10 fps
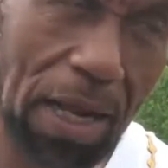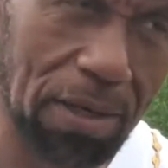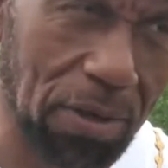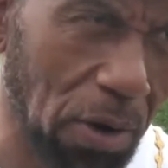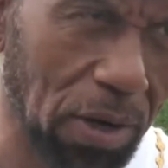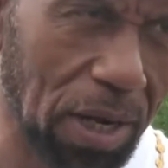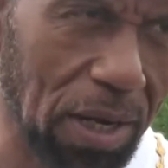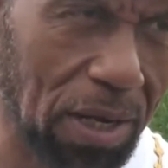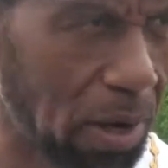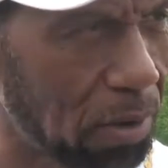Not
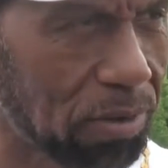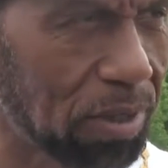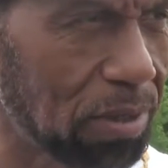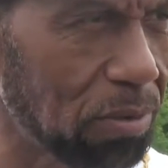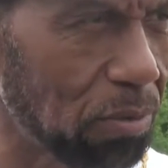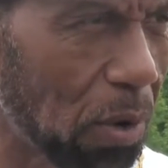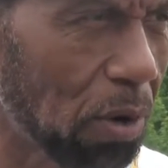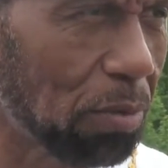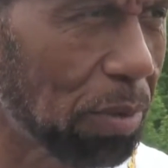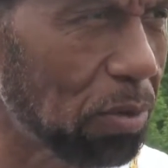dirty, cursing,
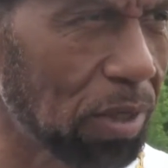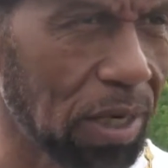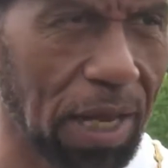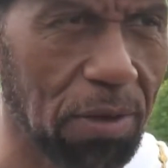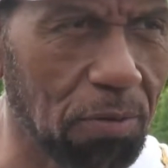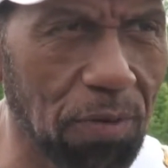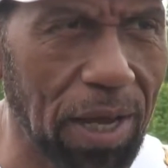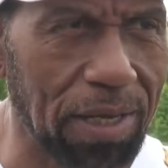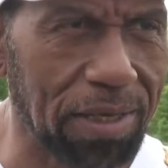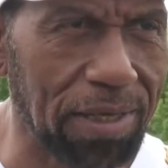word music like you
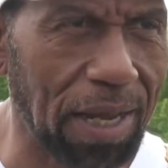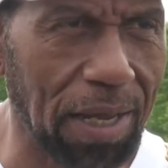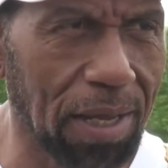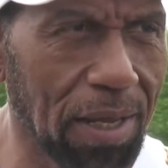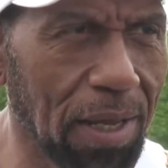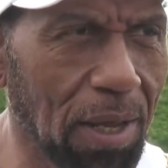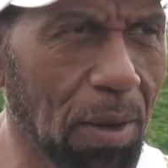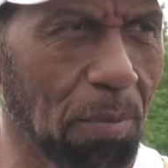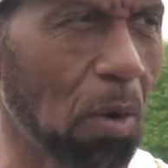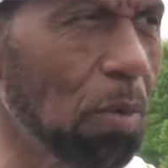find today.
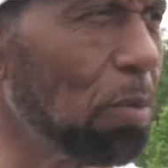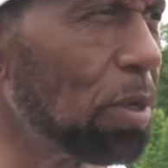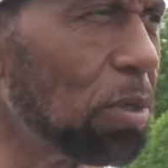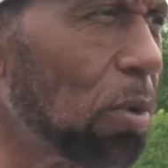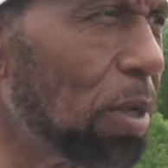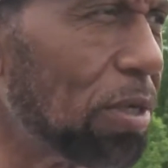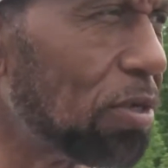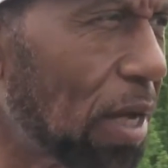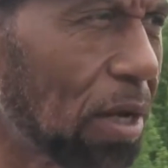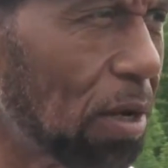But we were doing
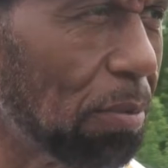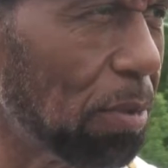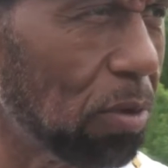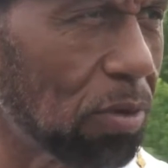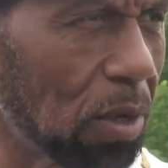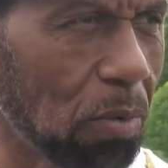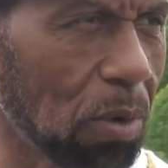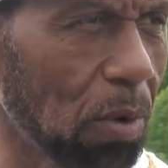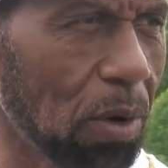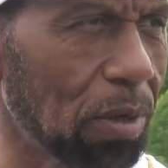secular music.
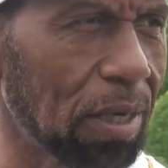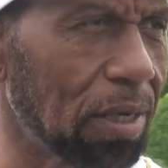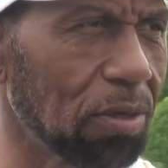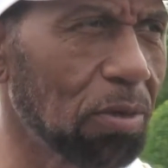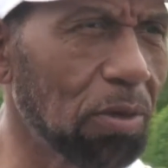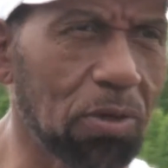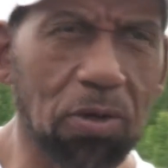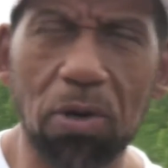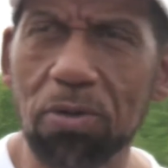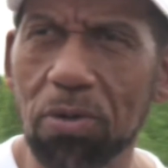We weren't into the
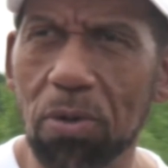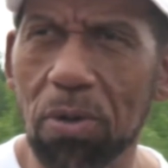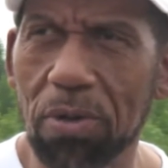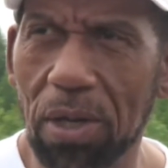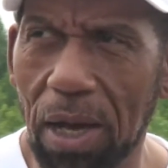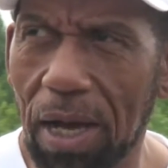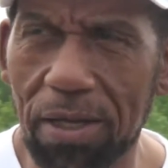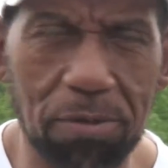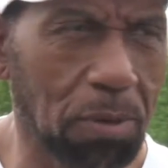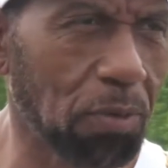church doing the
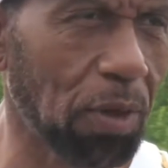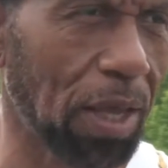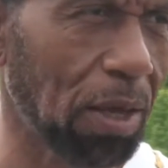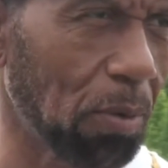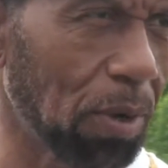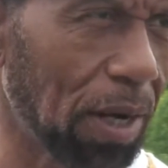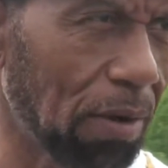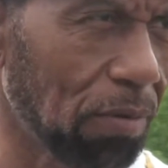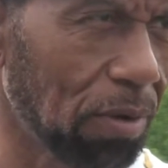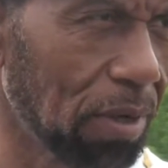gospel thing or what
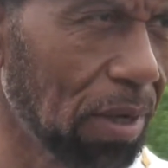have